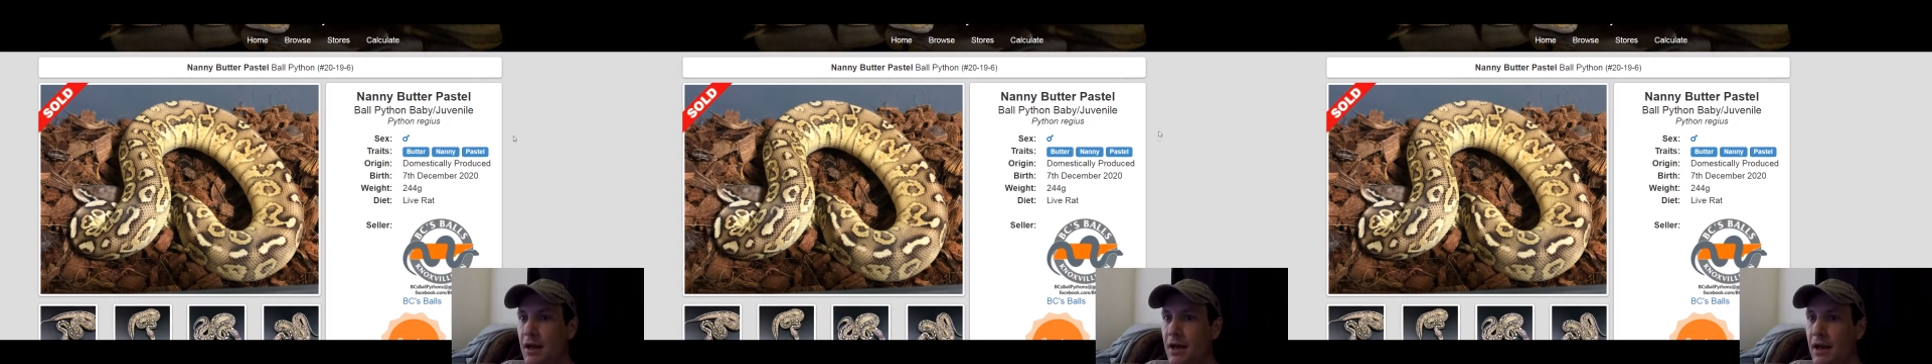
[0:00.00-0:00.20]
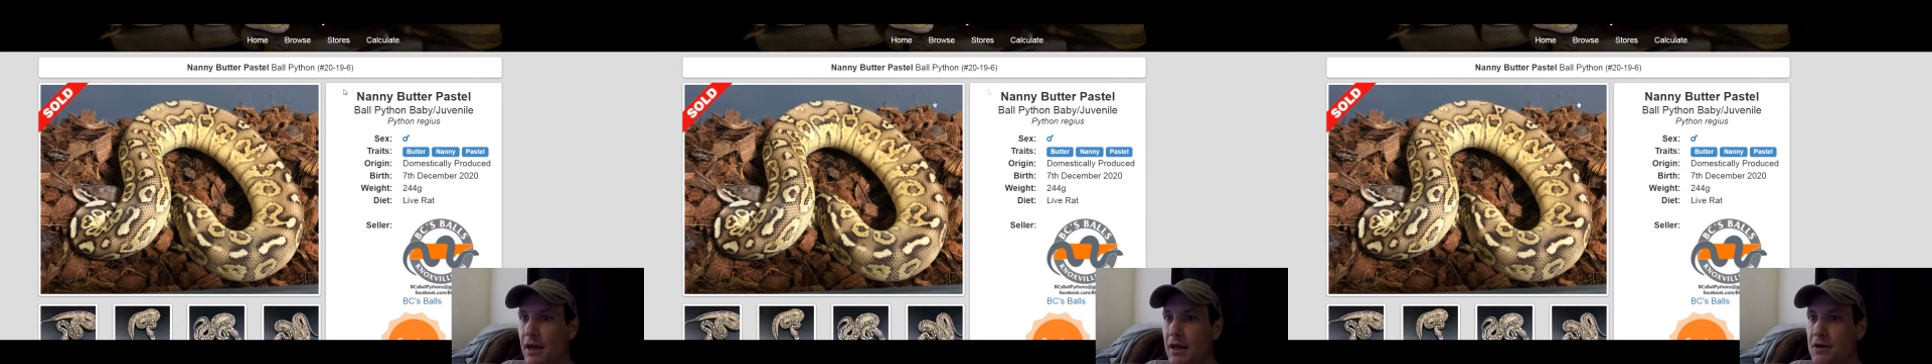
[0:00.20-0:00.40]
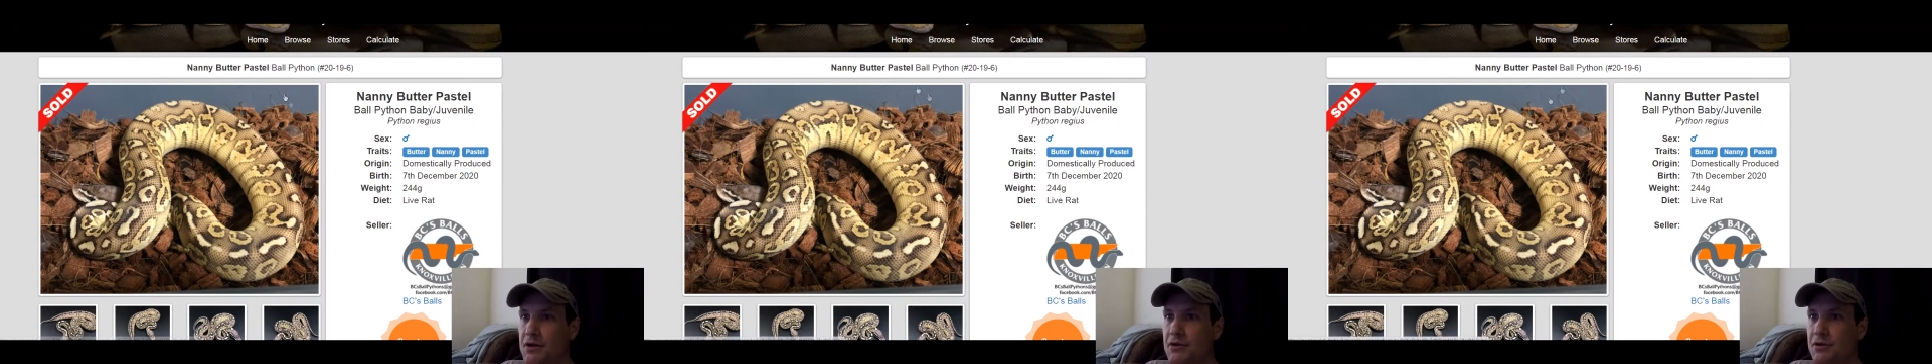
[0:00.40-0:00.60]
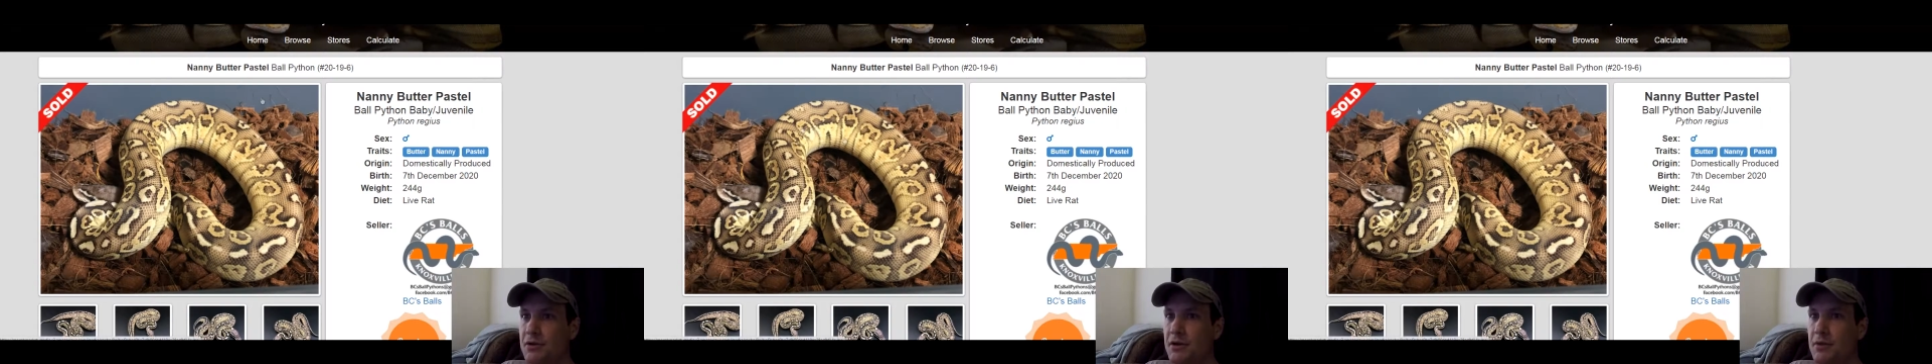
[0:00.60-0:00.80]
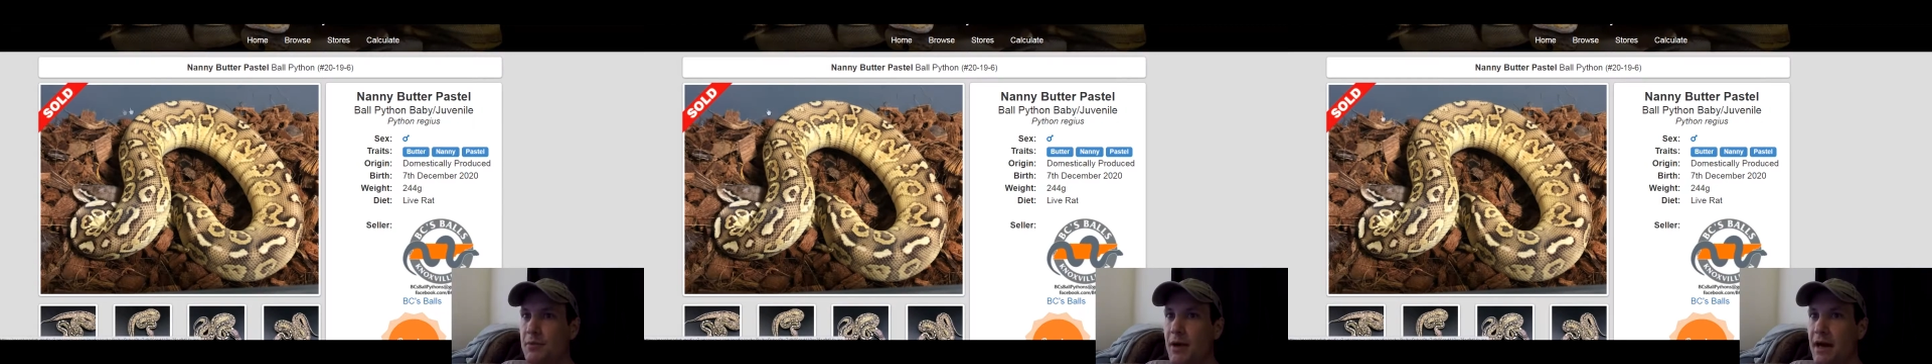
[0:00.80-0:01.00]
And
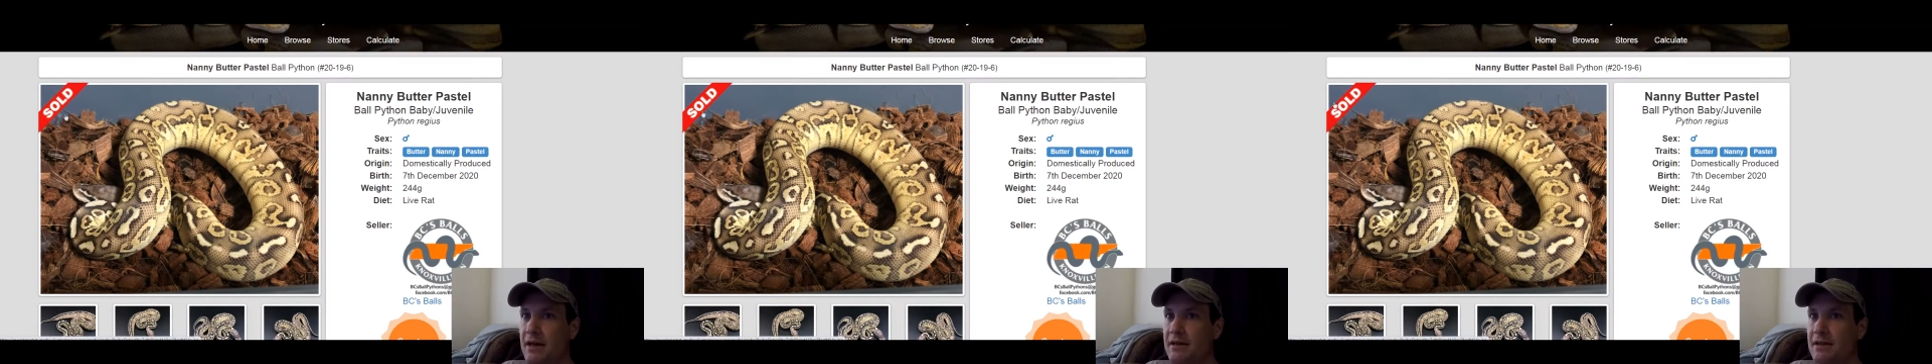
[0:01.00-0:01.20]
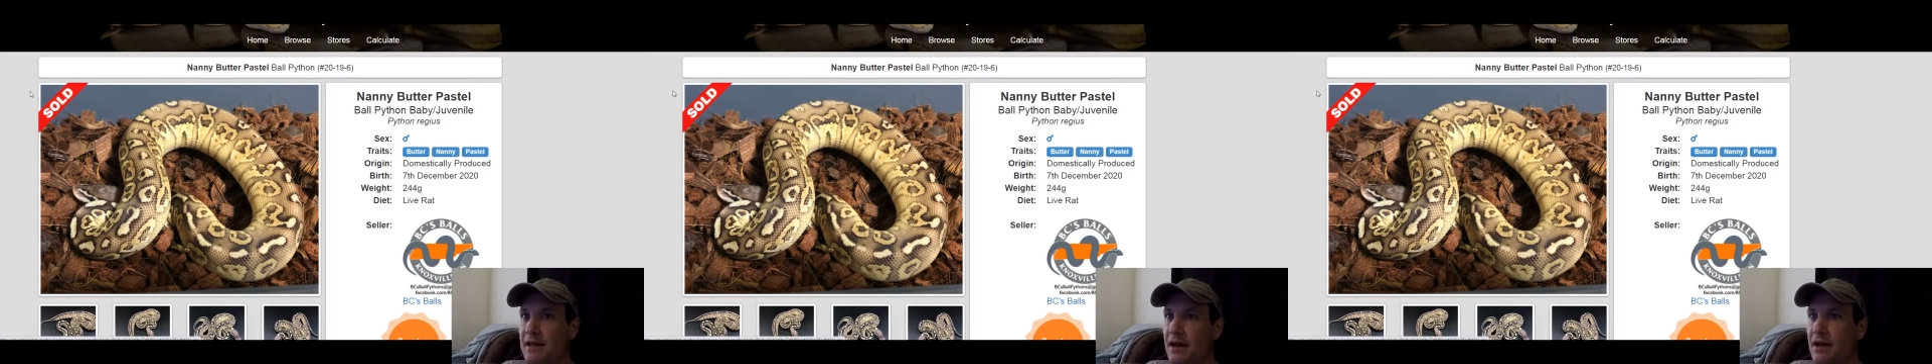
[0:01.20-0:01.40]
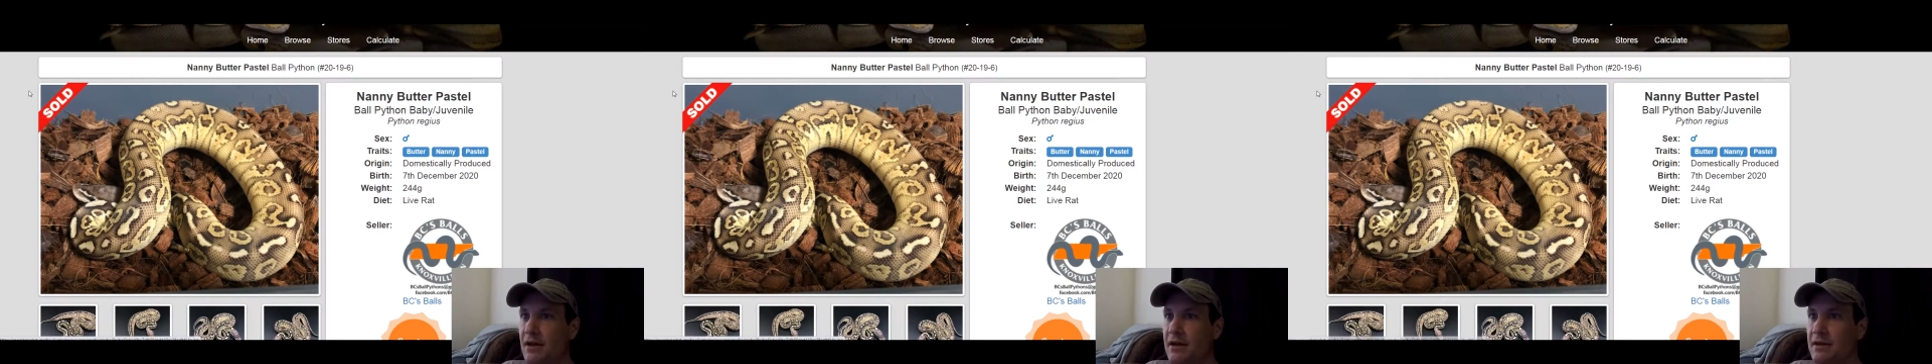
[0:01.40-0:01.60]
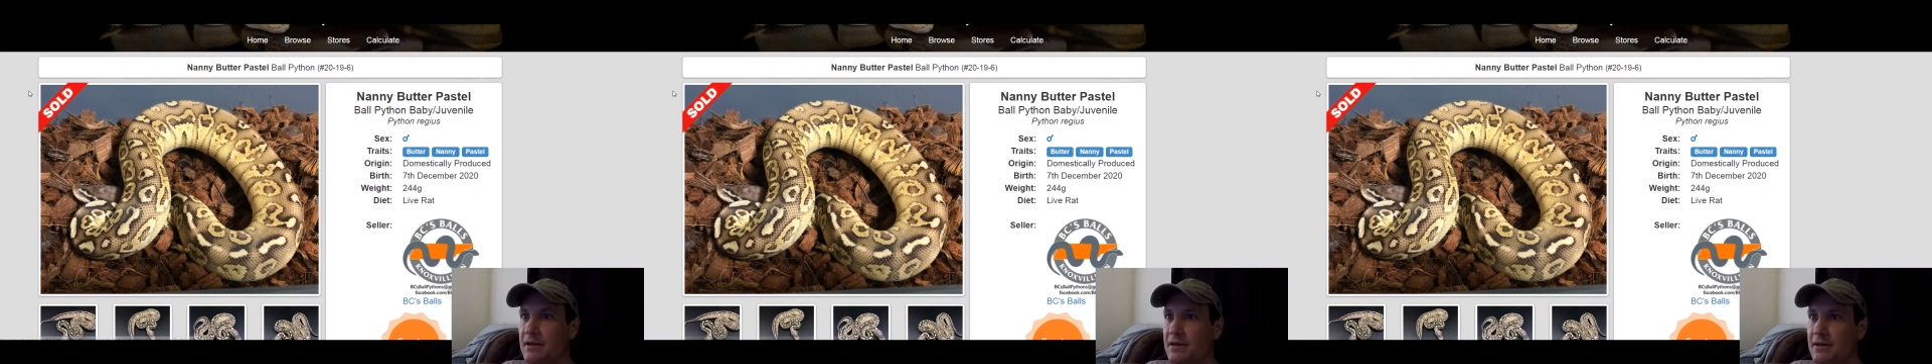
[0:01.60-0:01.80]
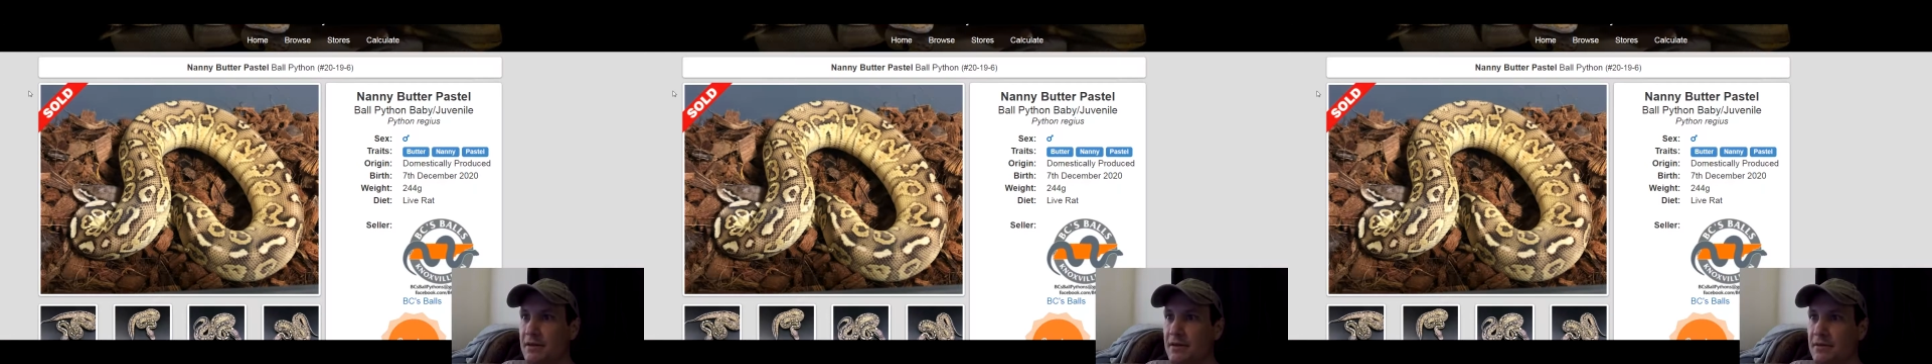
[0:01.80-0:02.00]
usually pastel doesn't